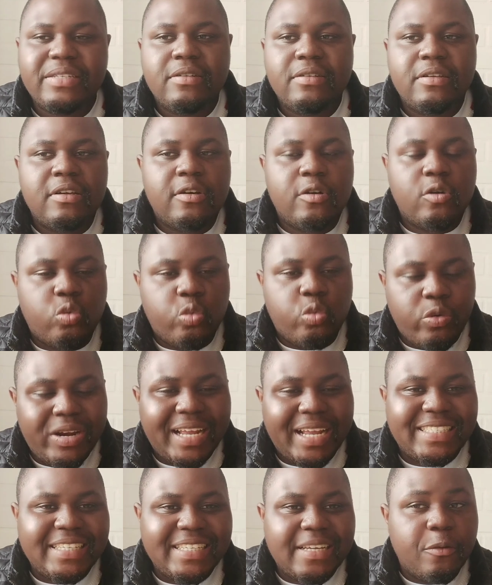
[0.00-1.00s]
when I say
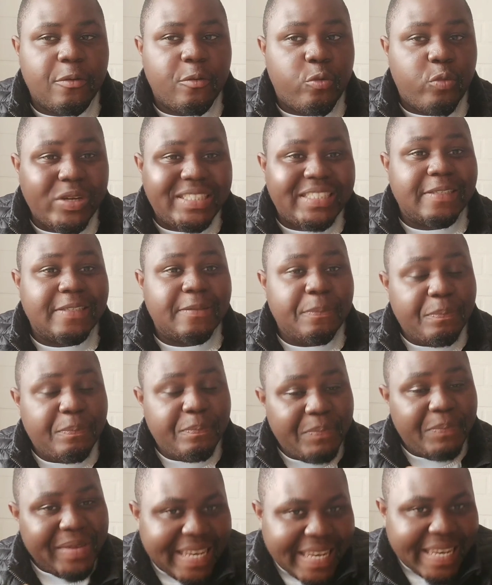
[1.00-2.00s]
wheat
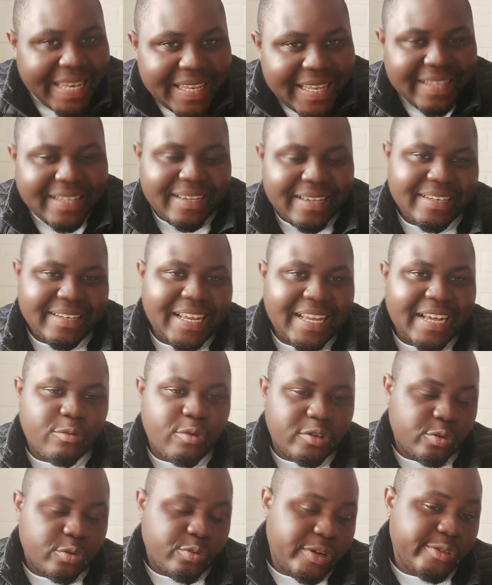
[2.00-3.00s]
meal, that when
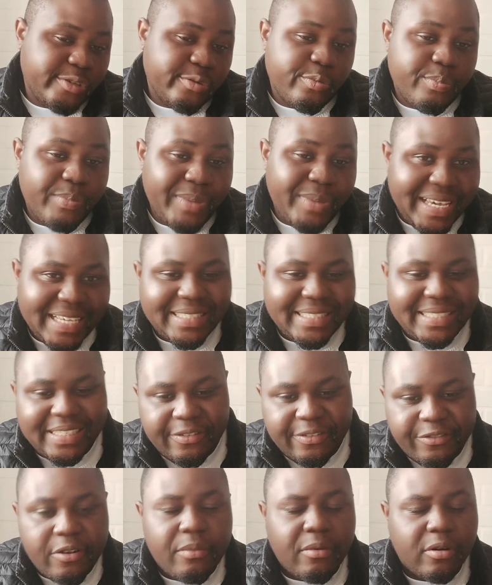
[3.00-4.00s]
you make it in form
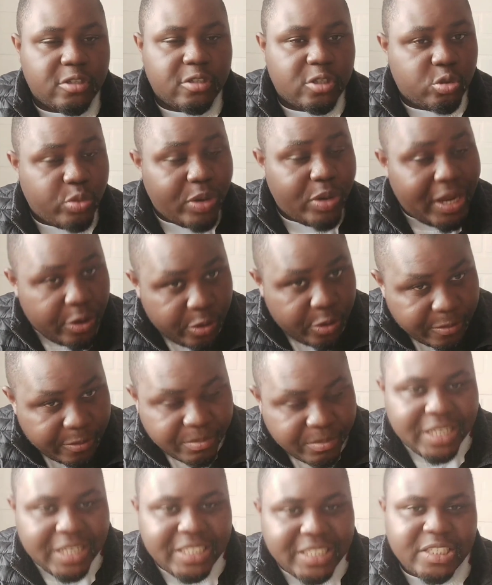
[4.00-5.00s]
of swallow.
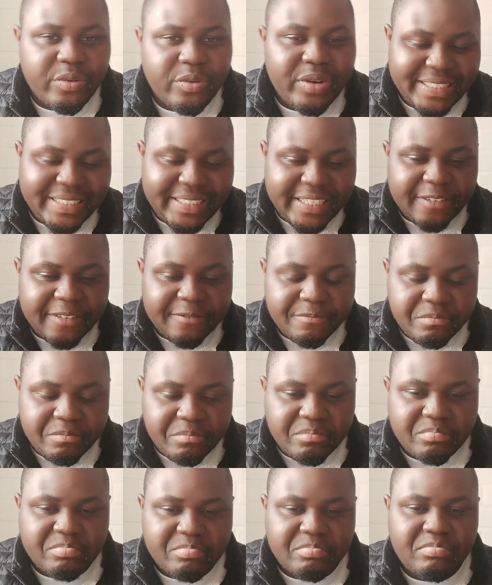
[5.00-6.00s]
When I say
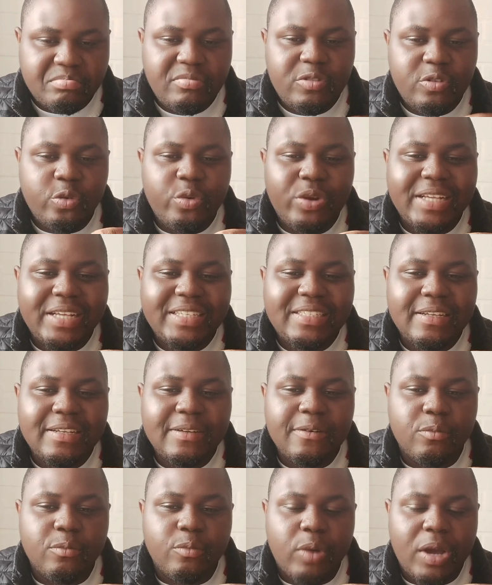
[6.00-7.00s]

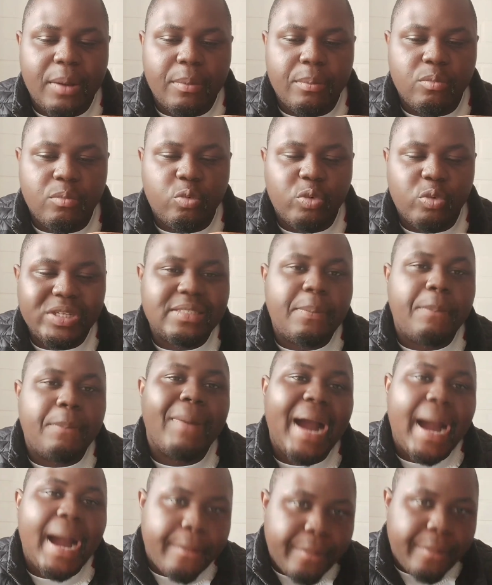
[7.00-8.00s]
wheat
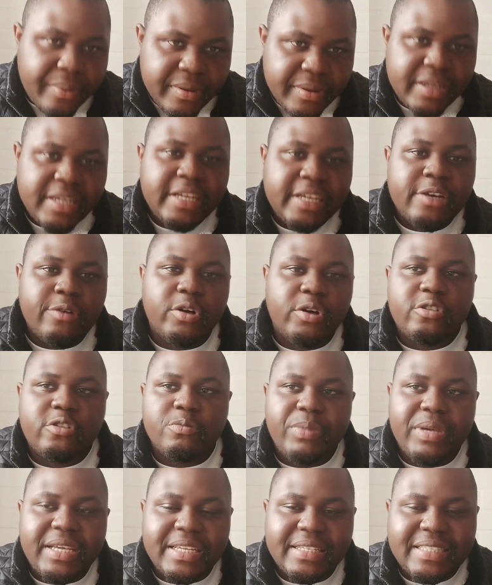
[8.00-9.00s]
pap, what to make in
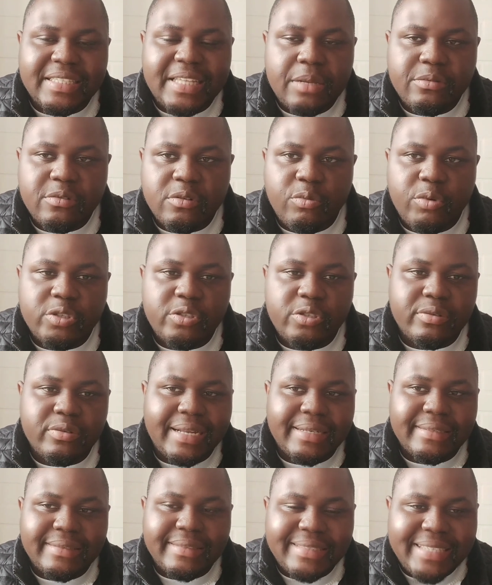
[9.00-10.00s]
terms of what you can
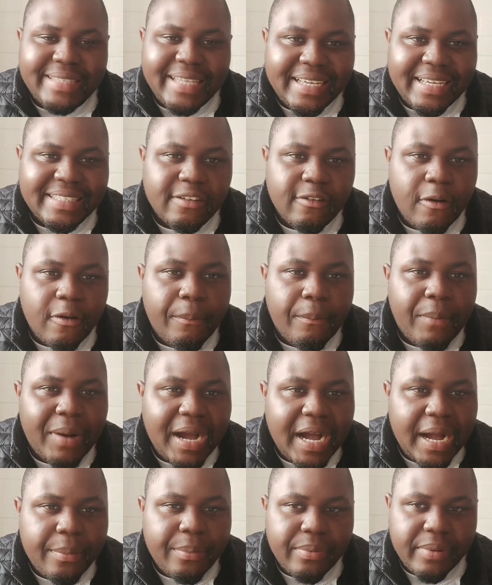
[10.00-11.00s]
take in the pap
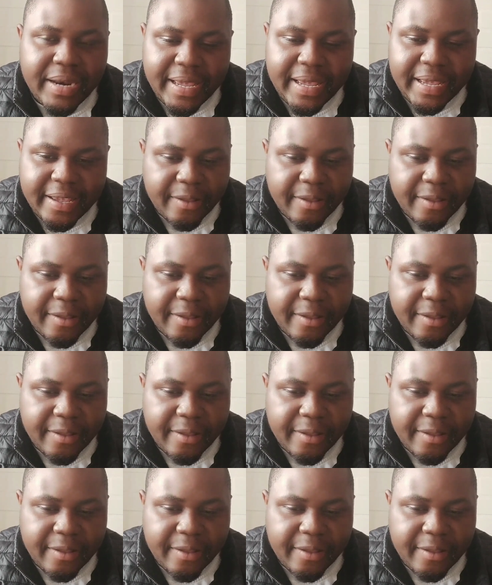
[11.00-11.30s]
like